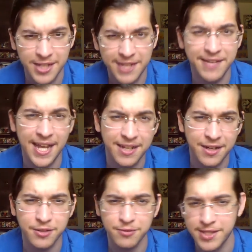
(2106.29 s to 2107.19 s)
and they have had
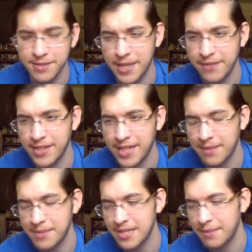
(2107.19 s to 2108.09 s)
other Rhythm Heaven
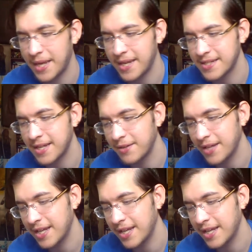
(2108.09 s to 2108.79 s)
games in the past out,